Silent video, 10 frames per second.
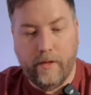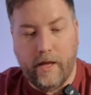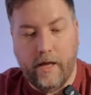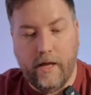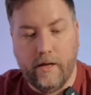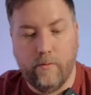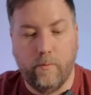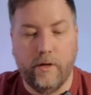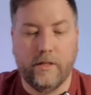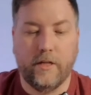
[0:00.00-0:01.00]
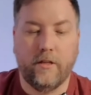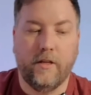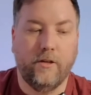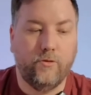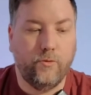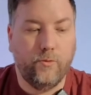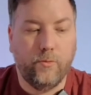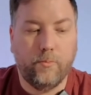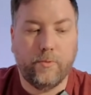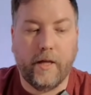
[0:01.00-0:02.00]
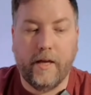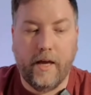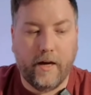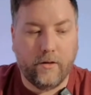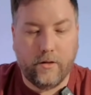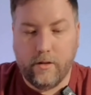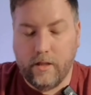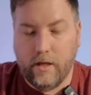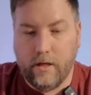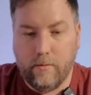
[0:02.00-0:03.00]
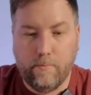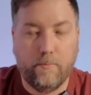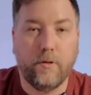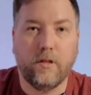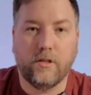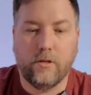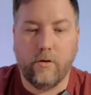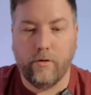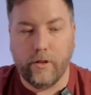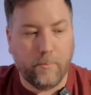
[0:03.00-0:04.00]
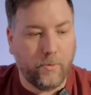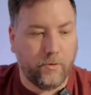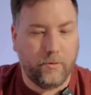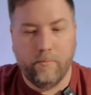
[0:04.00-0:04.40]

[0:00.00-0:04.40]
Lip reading: And we just need to play out the position on the board.